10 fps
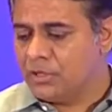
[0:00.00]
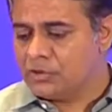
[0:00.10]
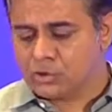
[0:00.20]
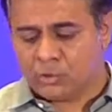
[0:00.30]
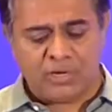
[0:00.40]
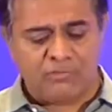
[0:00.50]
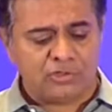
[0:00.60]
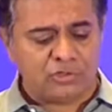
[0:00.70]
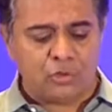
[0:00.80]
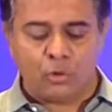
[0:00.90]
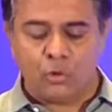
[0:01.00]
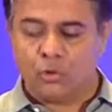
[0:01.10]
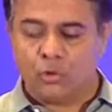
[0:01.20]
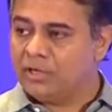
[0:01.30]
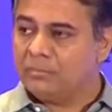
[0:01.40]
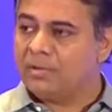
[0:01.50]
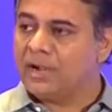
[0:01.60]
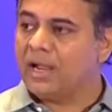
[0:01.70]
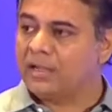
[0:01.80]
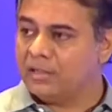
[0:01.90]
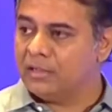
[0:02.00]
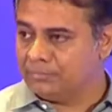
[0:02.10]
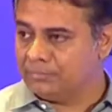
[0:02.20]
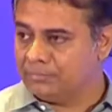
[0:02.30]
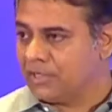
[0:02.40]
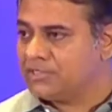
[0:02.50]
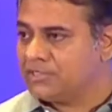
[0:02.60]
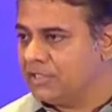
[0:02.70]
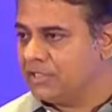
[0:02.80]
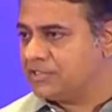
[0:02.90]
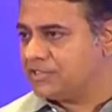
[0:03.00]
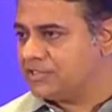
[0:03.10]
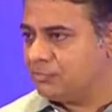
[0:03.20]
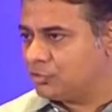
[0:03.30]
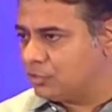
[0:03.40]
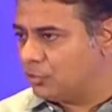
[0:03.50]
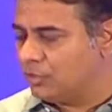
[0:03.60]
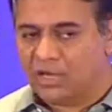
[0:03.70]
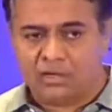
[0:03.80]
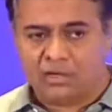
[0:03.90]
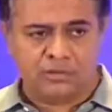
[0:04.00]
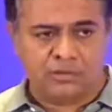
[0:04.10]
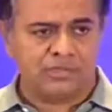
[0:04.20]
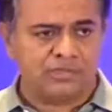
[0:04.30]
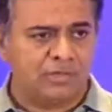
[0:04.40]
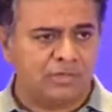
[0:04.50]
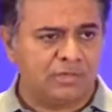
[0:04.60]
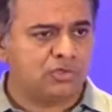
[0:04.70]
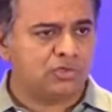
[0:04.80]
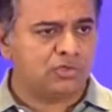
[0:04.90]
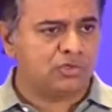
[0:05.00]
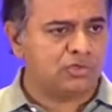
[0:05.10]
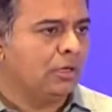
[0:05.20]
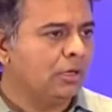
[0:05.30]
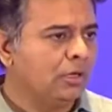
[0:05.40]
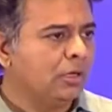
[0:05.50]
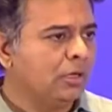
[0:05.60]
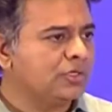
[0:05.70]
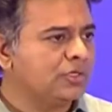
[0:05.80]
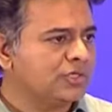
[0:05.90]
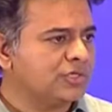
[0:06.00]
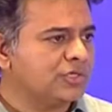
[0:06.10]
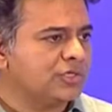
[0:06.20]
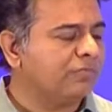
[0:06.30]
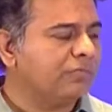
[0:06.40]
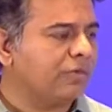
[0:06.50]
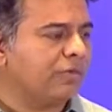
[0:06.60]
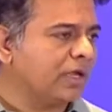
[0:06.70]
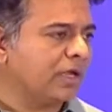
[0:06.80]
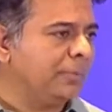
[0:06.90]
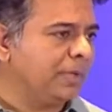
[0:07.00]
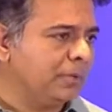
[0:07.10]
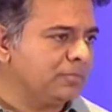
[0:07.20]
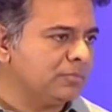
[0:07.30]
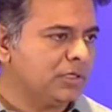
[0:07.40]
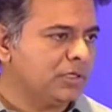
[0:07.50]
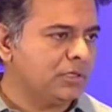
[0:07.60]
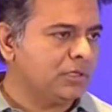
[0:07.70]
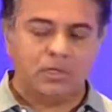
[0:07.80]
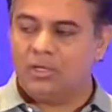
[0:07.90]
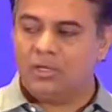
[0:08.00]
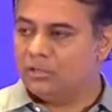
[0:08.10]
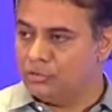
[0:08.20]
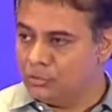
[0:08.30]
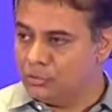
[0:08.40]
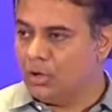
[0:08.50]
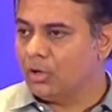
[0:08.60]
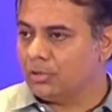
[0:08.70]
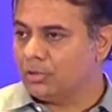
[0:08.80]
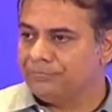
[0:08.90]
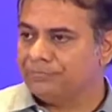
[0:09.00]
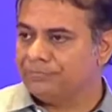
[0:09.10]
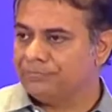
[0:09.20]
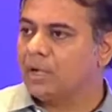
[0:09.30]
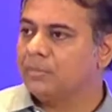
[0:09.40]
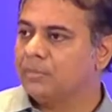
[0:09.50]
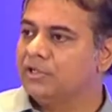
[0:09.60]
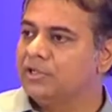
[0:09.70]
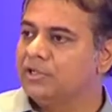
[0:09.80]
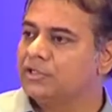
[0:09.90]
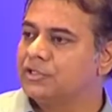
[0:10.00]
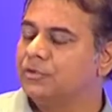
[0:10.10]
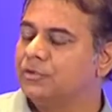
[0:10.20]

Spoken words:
So when I was gloating and bragging and saying the same story, narrating the same story to the chairman of KPMG in New York a couple of years ago,